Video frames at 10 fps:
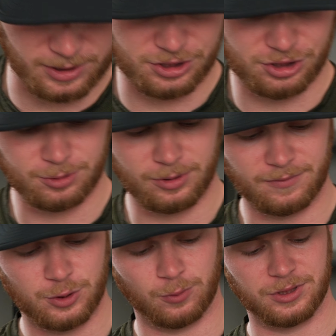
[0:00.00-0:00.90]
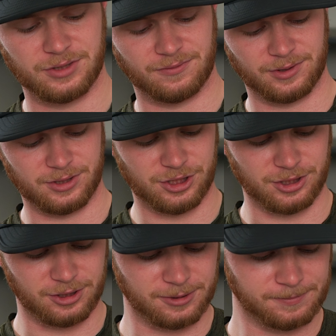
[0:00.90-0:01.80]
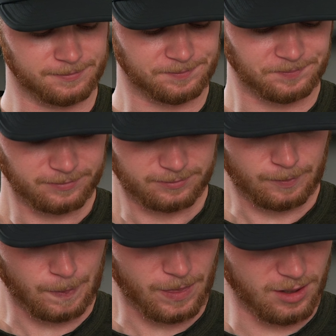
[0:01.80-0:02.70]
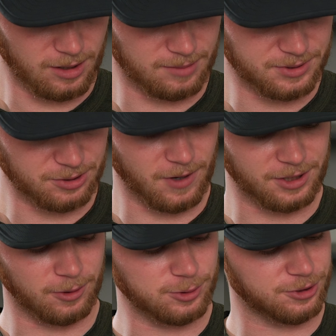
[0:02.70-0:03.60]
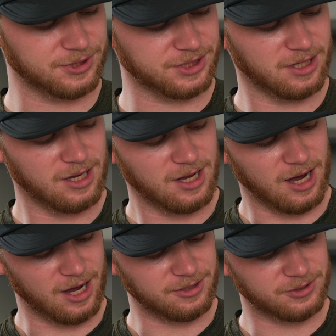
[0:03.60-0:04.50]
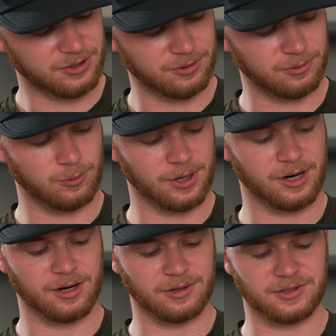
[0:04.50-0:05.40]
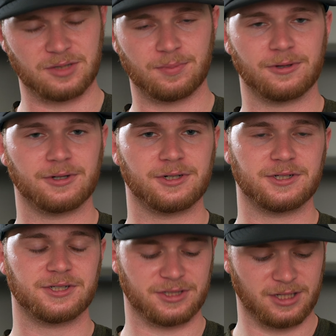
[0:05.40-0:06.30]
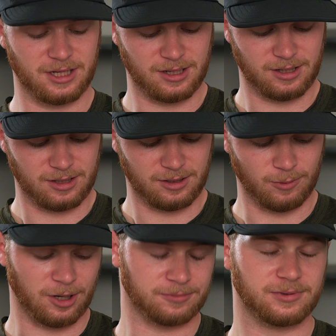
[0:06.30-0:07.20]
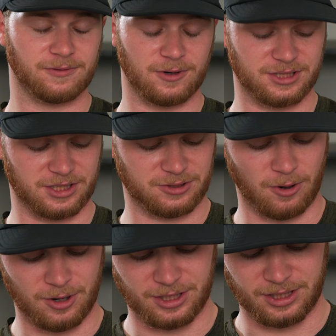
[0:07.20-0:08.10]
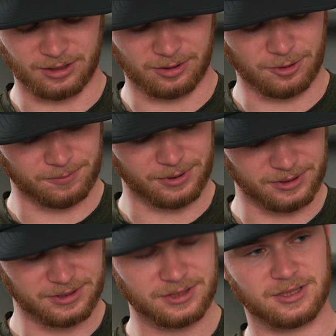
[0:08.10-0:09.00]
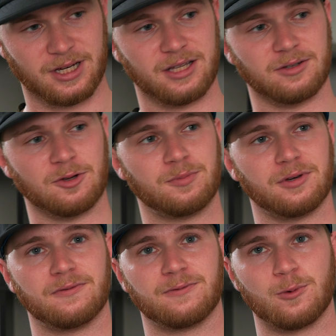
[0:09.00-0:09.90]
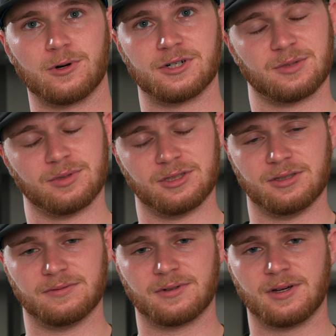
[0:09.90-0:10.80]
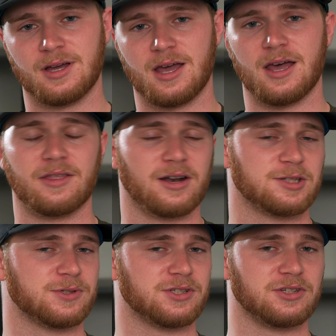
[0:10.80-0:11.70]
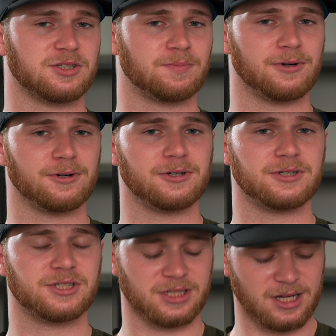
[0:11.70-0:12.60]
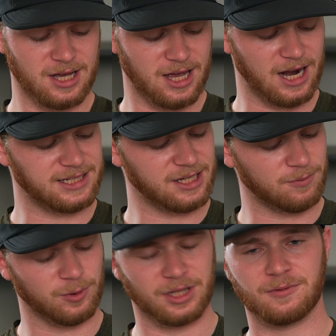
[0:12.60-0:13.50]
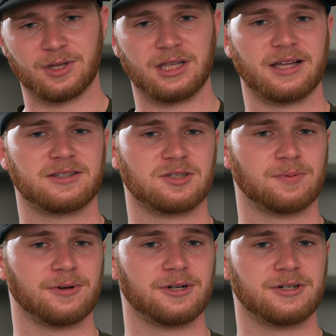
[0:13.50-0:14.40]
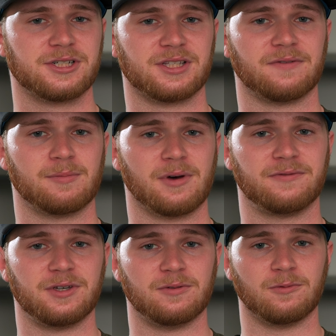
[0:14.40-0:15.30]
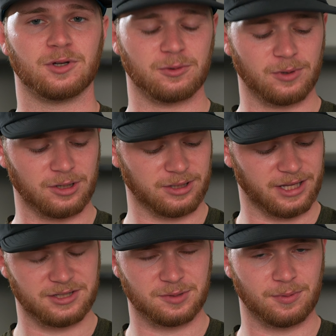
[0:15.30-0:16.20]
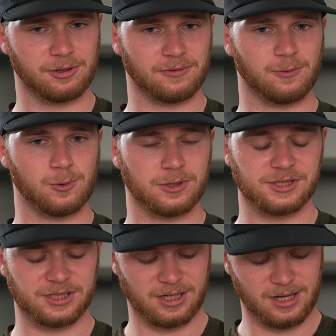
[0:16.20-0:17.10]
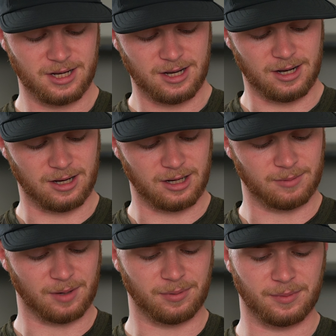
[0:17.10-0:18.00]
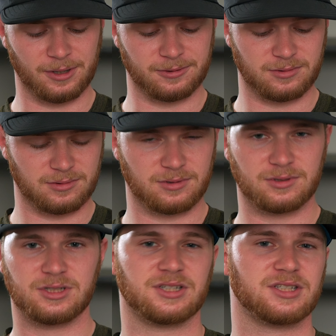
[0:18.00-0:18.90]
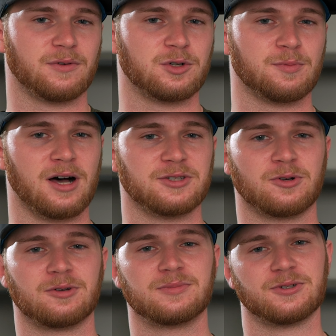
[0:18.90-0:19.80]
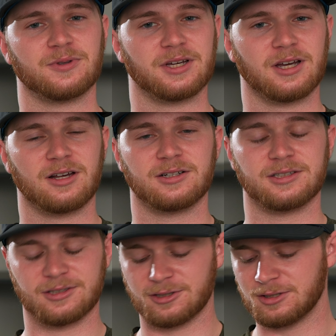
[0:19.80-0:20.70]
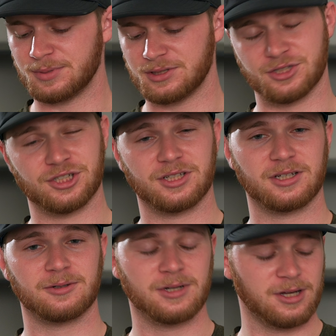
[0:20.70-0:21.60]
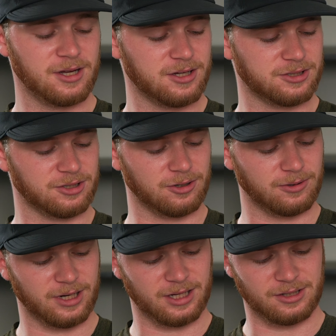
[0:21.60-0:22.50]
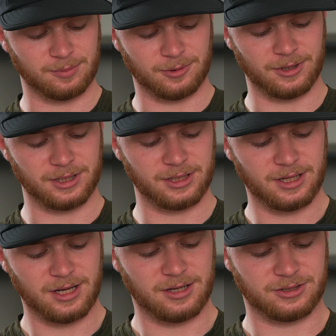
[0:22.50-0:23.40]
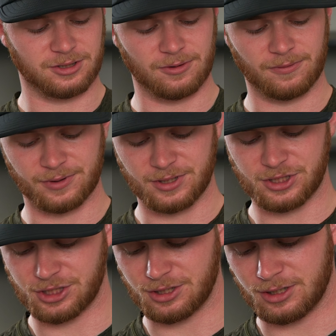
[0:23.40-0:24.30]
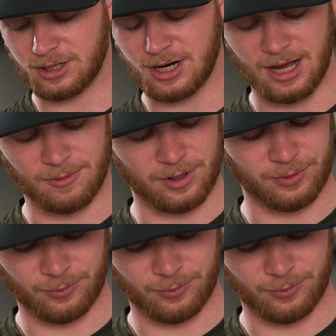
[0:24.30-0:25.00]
shoe of choice for this year, I'm still rocking Ultras. I used to wear the Superiors. Well, first I started in the Lone Peaks. I had the Lone Peak 4s, I believe. And then I switched to the Superiors. And I did really, really like the Superiors. They fit my feet really well. I had the Superior 4s. But I put about 600-700 miles on them, so they kind of are beat to shit now. So I had to upgrade. So for this year, I went